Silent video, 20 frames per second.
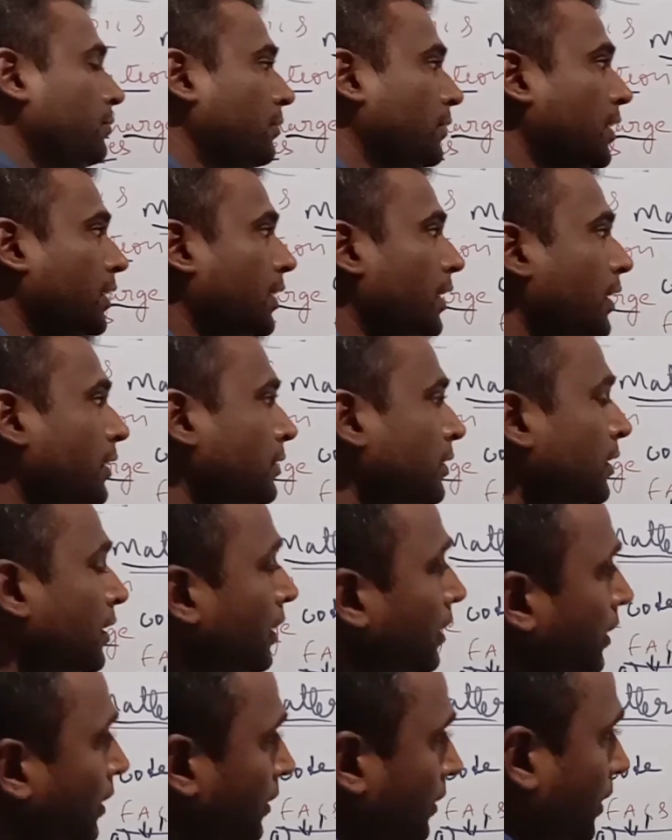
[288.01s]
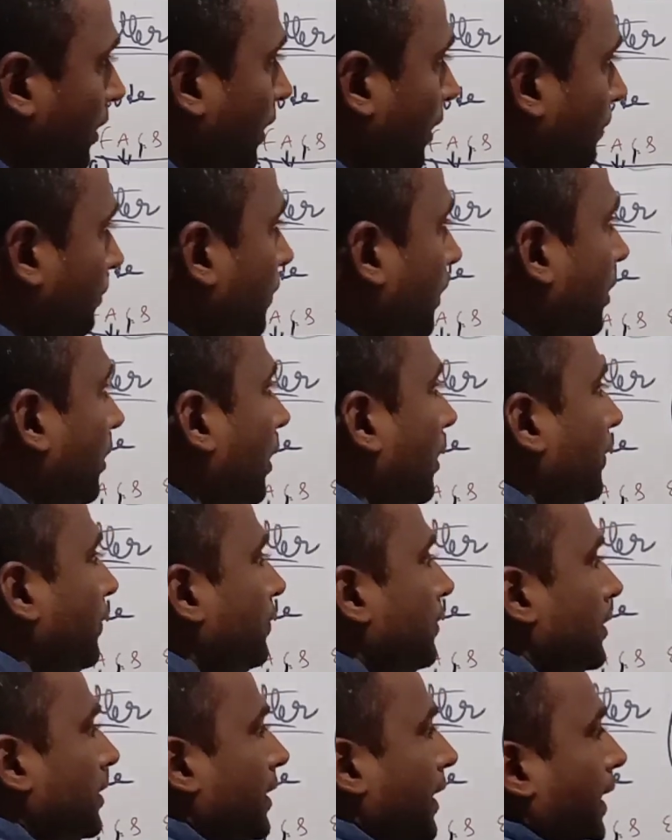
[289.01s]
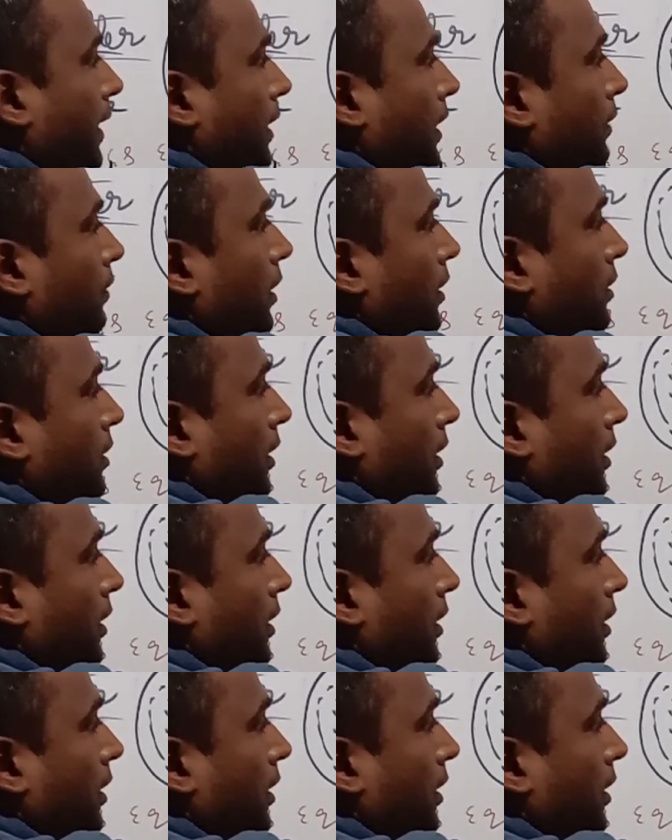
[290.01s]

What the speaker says: that is the number of negatively